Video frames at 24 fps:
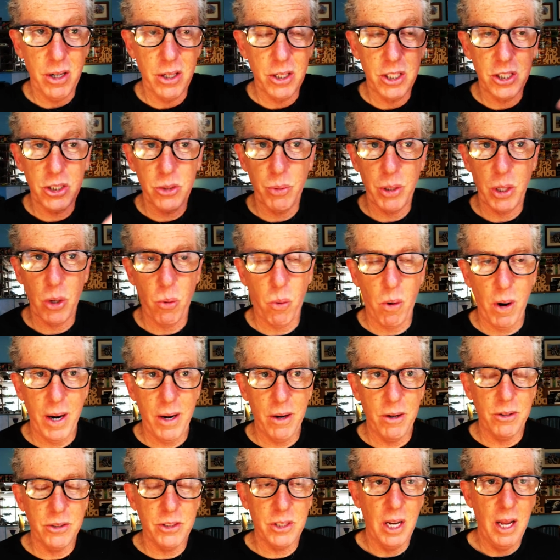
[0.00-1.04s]
It just
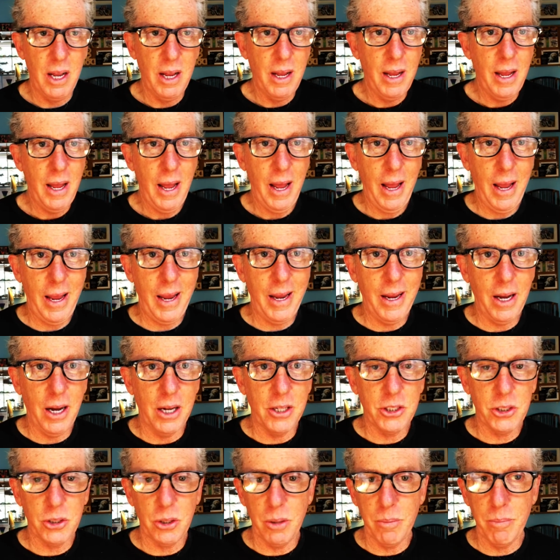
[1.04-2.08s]
requires a
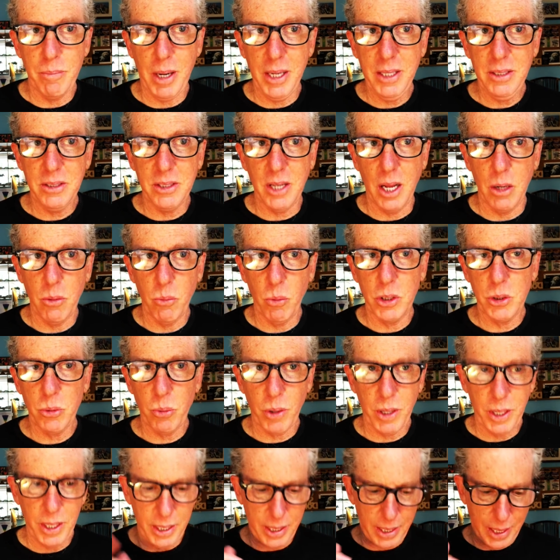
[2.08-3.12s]
certain mindset, which
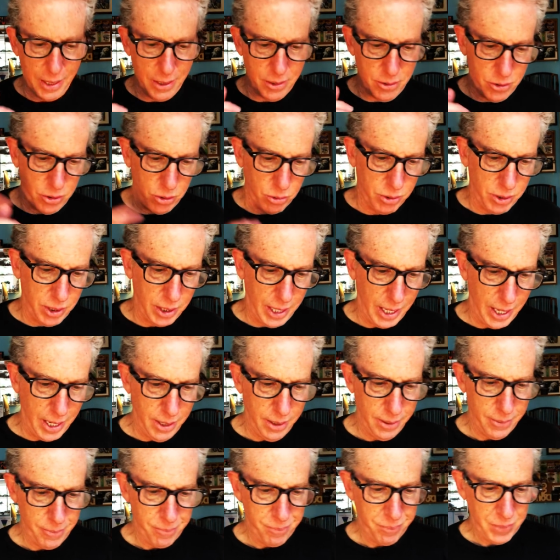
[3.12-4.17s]
we're going to get into
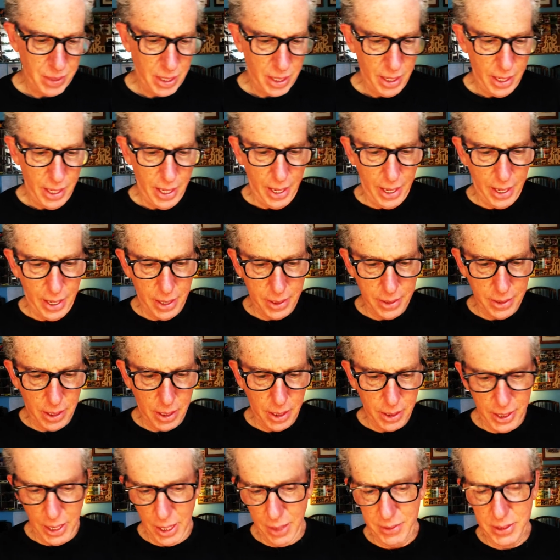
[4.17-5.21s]
today. And
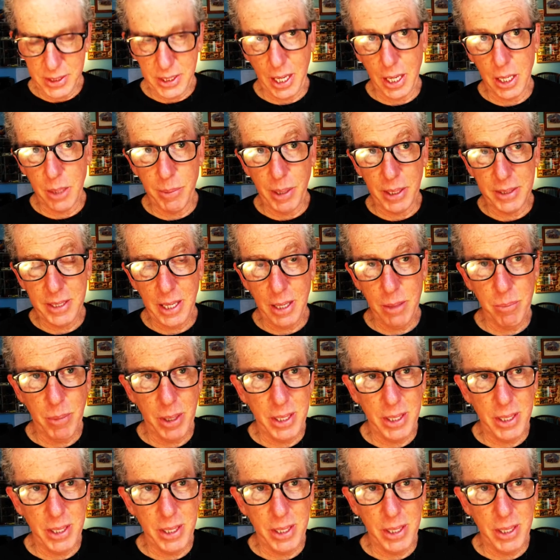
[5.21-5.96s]
kind of excited about that.